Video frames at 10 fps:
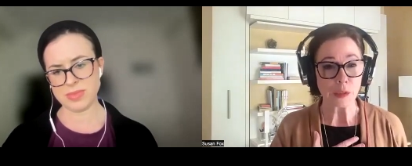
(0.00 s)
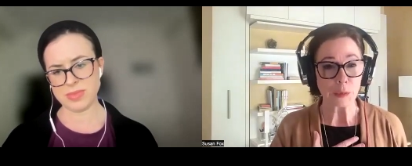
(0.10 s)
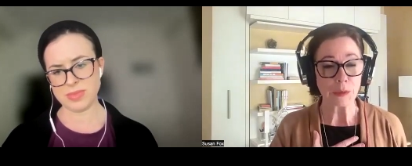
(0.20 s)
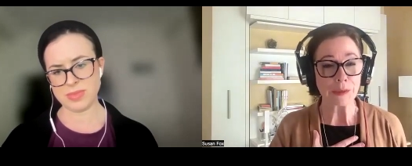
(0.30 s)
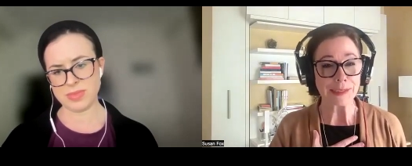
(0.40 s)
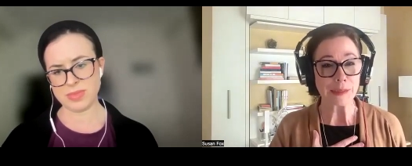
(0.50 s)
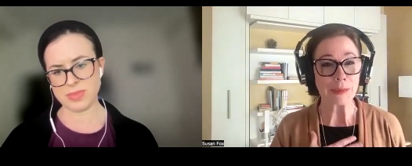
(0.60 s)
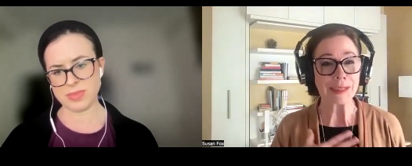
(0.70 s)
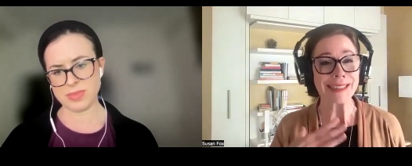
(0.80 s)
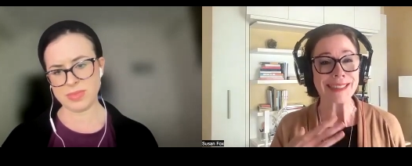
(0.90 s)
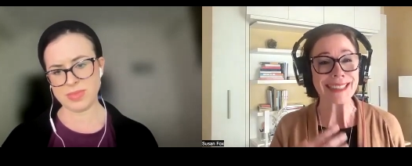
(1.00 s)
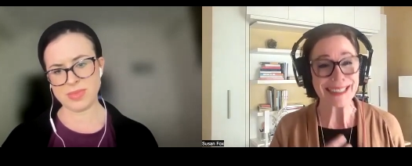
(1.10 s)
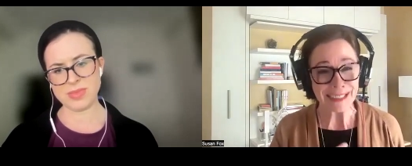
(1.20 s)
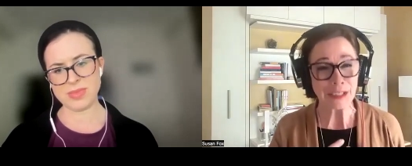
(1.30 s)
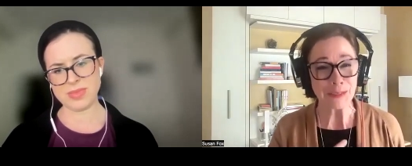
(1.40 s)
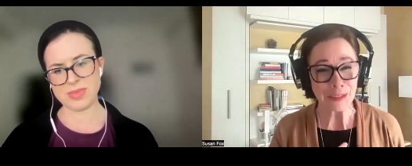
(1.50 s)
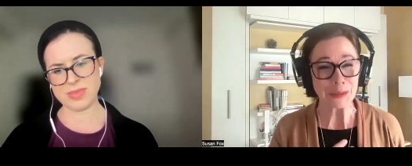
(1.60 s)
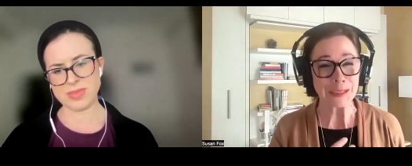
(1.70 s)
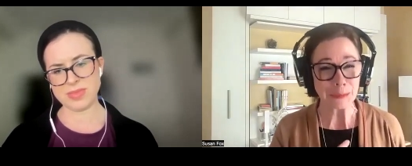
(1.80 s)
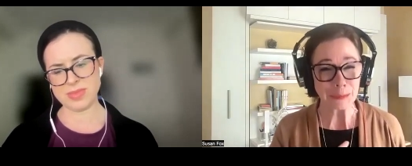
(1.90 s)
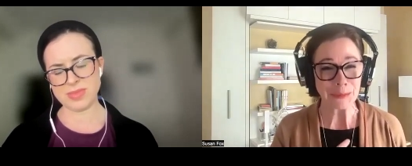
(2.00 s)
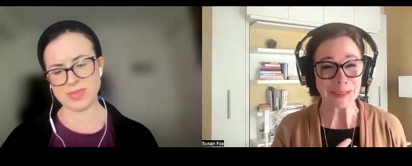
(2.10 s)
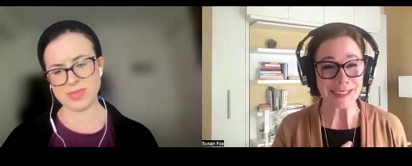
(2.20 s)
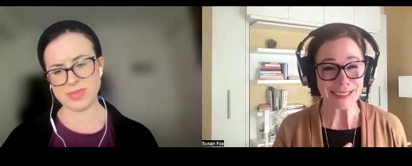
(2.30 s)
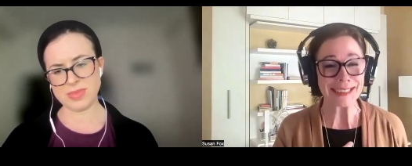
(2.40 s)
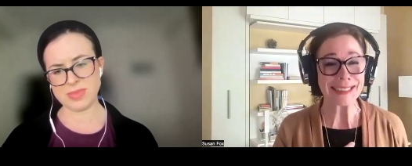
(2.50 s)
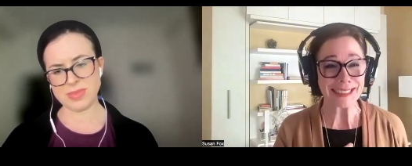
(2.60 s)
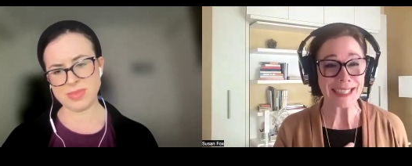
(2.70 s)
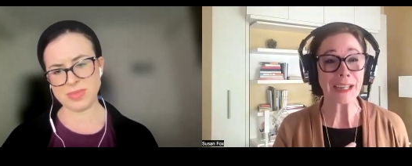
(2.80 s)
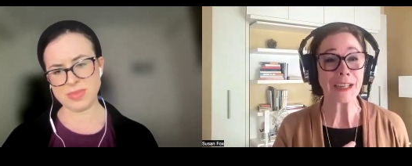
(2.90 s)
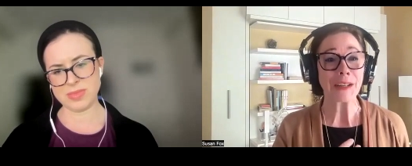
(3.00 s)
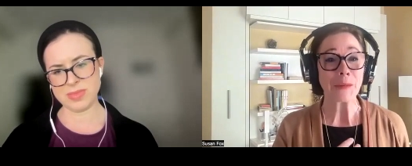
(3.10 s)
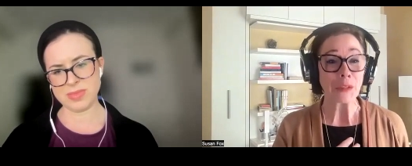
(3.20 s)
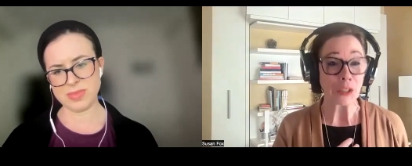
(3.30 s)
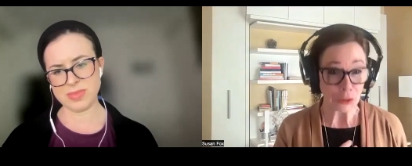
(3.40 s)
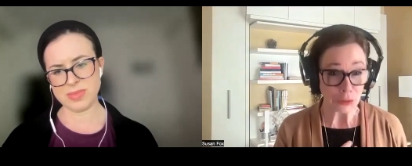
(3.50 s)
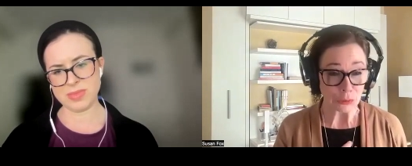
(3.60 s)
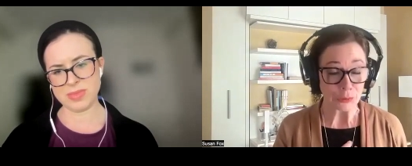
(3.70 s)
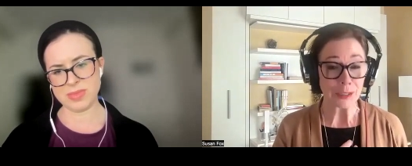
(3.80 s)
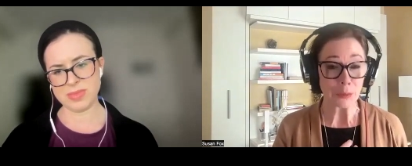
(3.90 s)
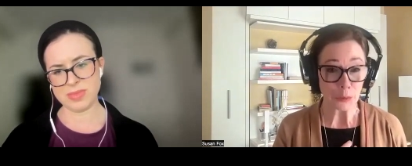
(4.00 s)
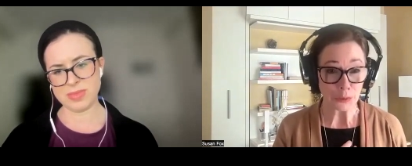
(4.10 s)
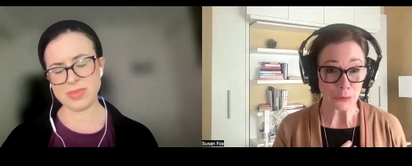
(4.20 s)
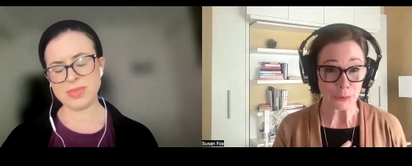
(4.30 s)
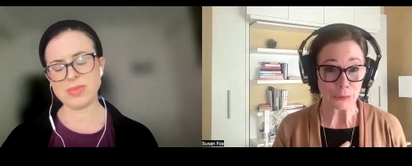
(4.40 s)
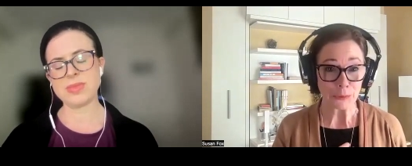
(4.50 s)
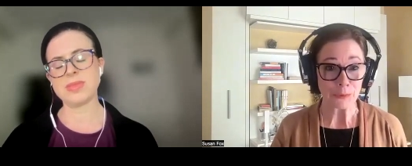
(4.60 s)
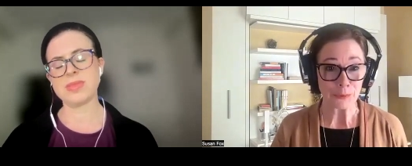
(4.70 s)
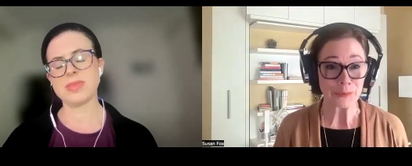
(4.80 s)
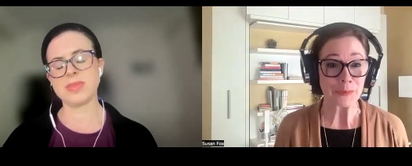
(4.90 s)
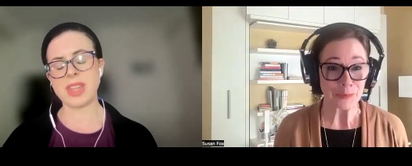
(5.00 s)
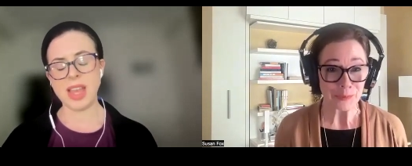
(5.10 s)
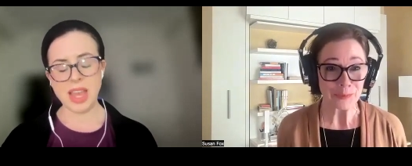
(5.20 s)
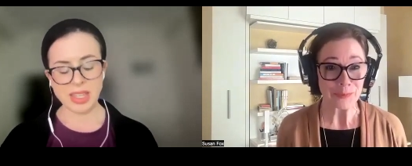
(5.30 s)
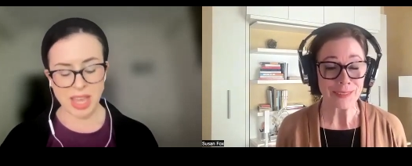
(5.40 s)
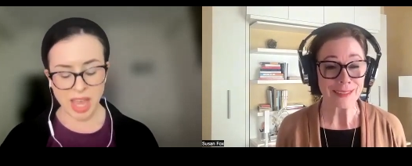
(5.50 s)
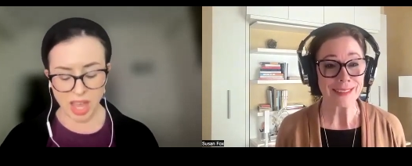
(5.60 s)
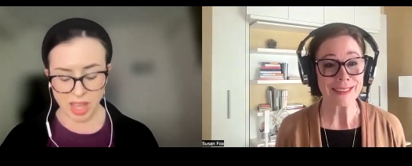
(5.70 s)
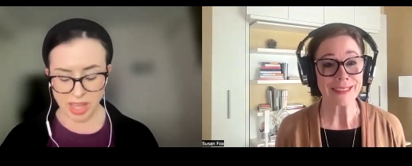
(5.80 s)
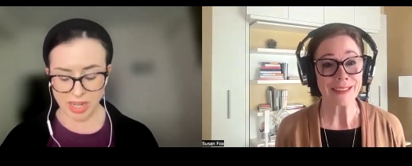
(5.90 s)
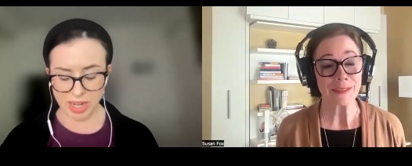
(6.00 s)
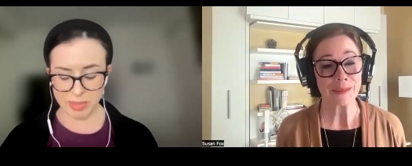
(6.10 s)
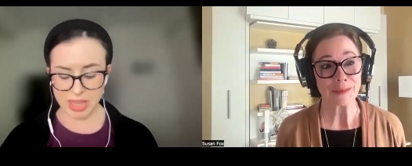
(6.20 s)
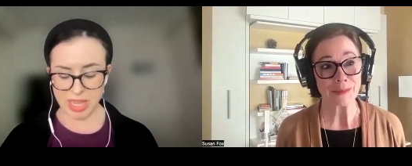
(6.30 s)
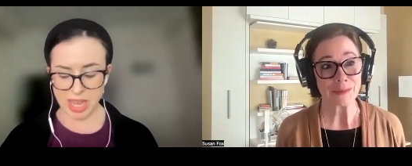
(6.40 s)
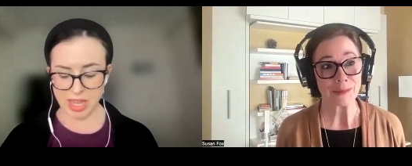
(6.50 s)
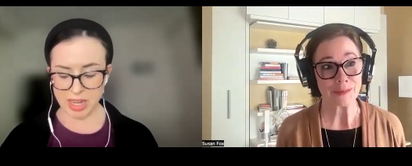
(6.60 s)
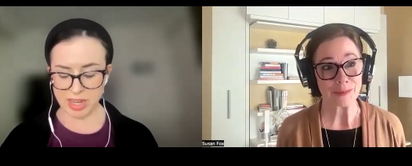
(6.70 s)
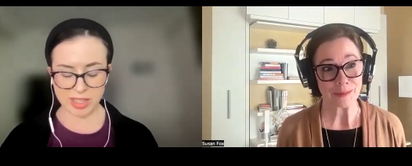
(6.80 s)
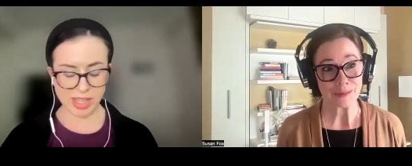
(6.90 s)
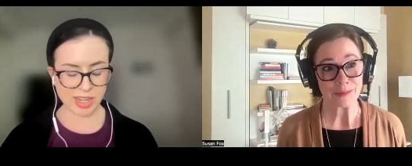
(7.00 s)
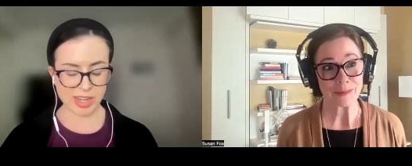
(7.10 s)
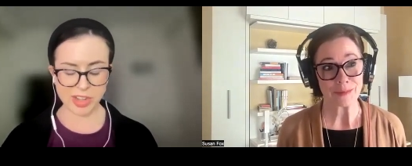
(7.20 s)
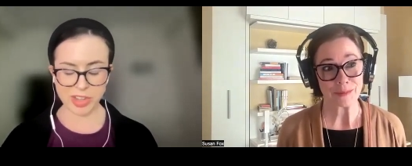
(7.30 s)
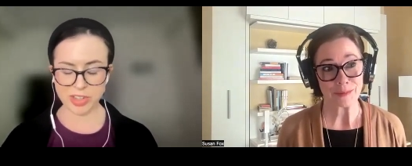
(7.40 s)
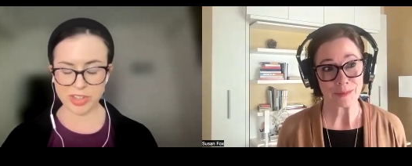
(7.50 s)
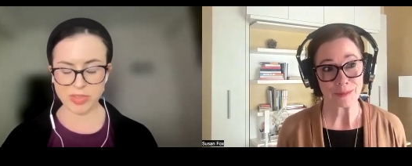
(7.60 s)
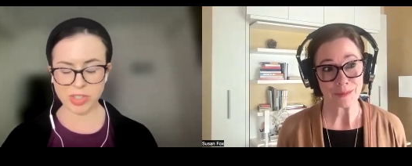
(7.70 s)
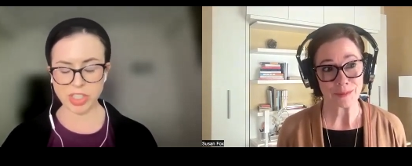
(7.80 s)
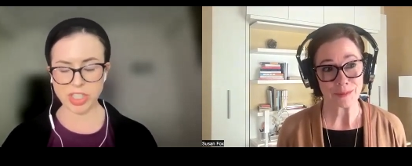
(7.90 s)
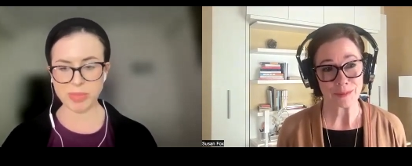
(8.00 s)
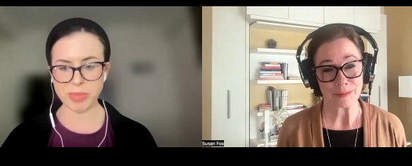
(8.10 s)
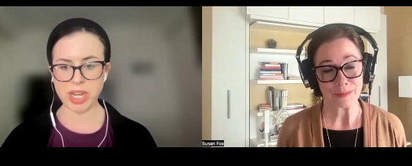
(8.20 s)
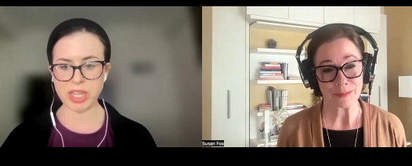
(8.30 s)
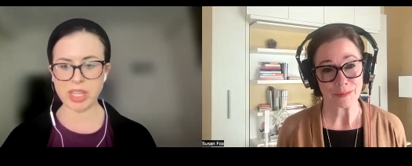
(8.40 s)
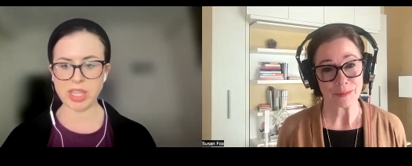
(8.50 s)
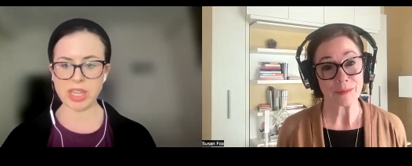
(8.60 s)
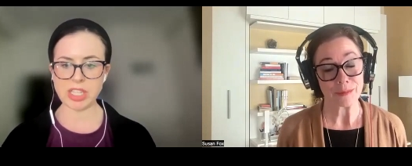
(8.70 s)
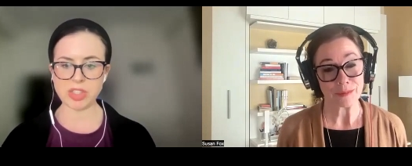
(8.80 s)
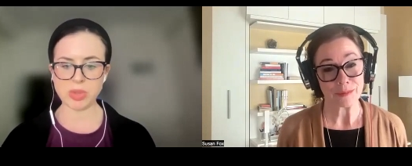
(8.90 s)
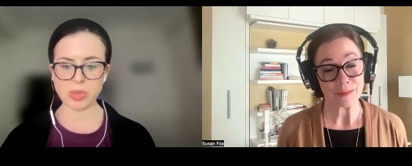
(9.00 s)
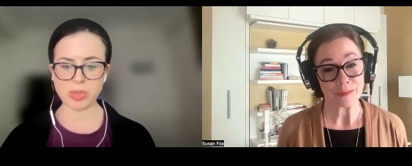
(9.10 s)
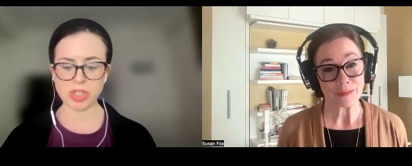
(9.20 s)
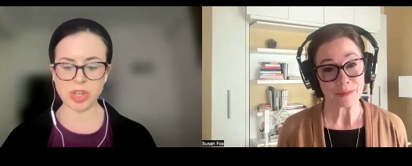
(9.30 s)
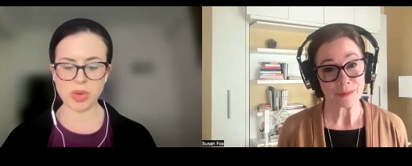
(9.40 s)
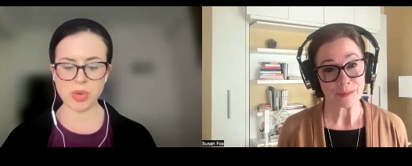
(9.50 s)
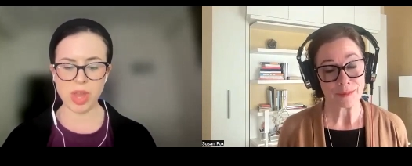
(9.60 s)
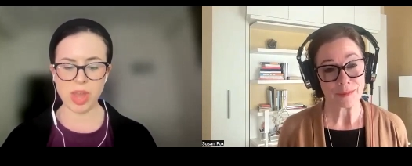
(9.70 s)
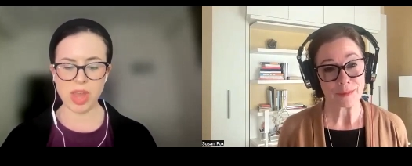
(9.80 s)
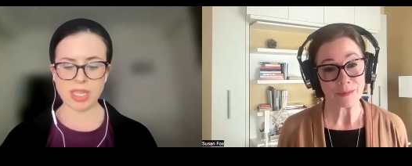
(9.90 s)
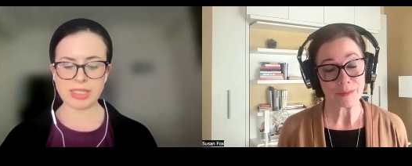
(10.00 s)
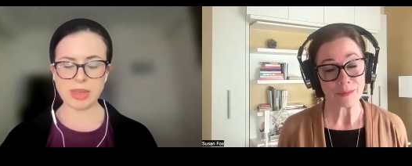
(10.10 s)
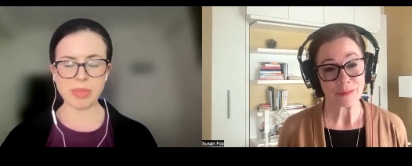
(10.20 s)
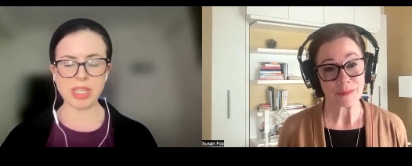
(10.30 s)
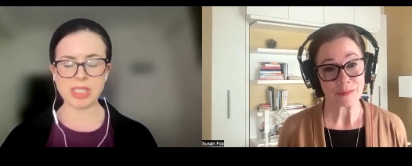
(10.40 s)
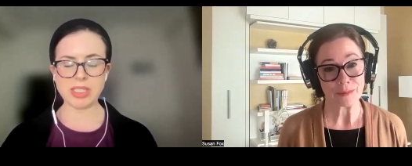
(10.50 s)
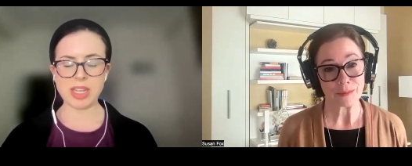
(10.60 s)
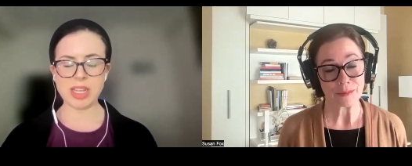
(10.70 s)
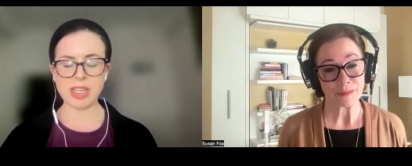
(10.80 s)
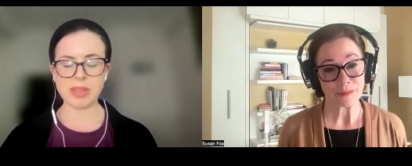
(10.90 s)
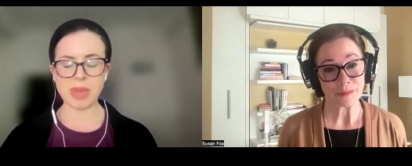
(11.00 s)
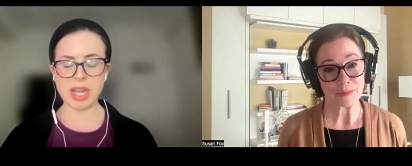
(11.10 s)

Speaker 1: experience, because it's the individual experience that needs to get healed and worked through. Mm-hmm.
Speaker 2: Yeah. And I mean, that again, another diversion, but I think that's also something to take in